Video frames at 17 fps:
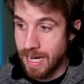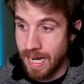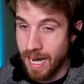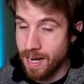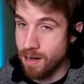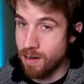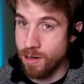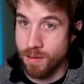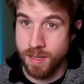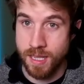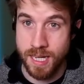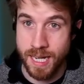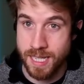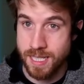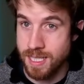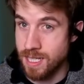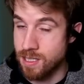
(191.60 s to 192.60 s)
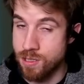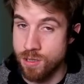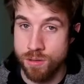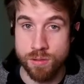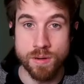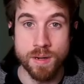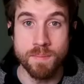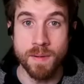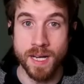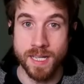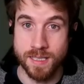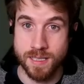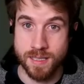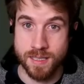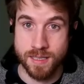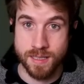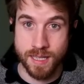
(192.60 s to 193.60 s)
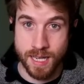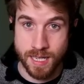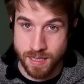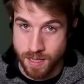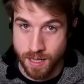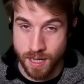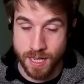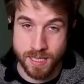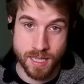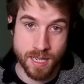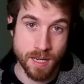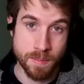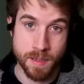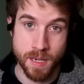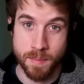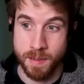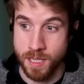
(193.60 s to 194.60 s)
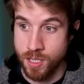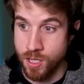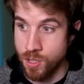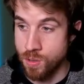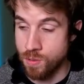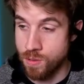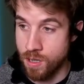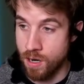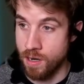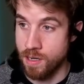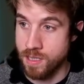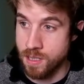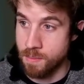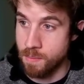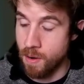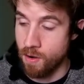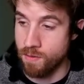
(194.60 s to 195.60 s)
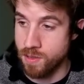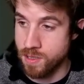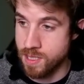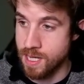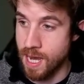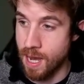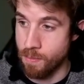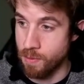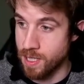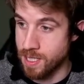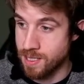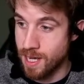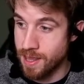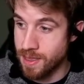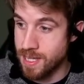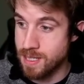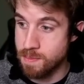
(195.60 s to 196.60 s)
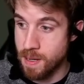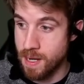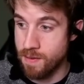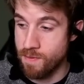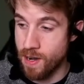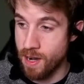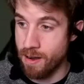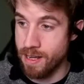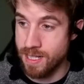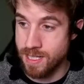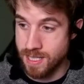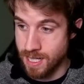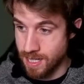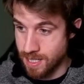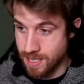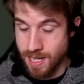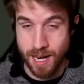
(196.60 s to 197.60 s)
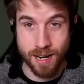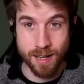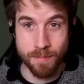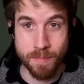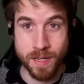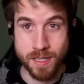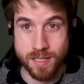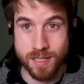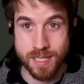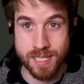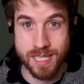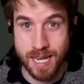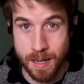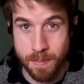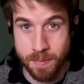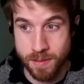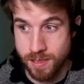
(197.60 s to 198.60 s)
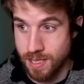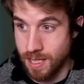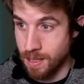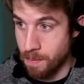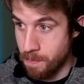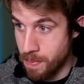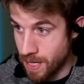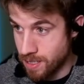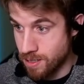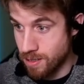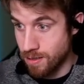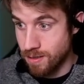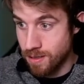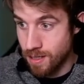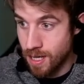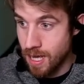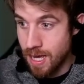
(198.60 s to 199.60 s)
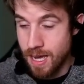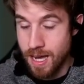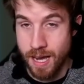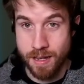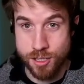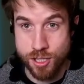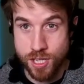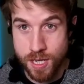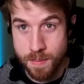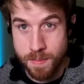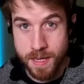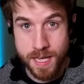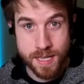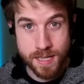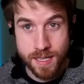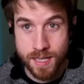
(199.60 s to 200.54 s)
I don't know, in the next 2-3 months as an upcoming new card to Marvel Snap. When it's got this many variants and it's got a bunch of the staples like a Pixel, a Chibi,